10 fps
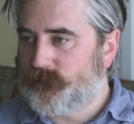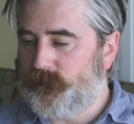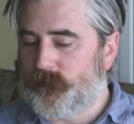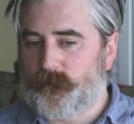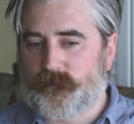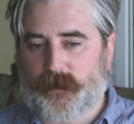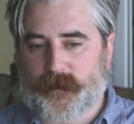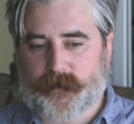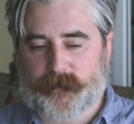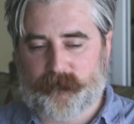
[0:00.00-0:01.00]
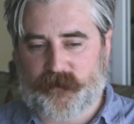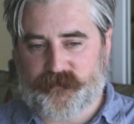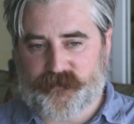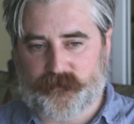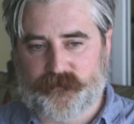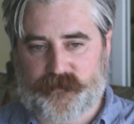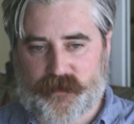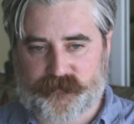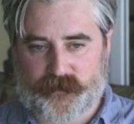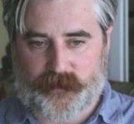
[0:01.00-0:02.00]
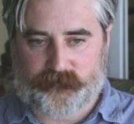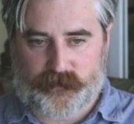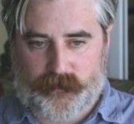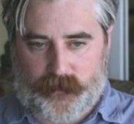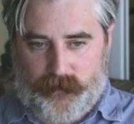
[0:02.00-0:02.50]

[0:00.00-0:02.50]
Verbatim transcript: You know, like when I started in 2011,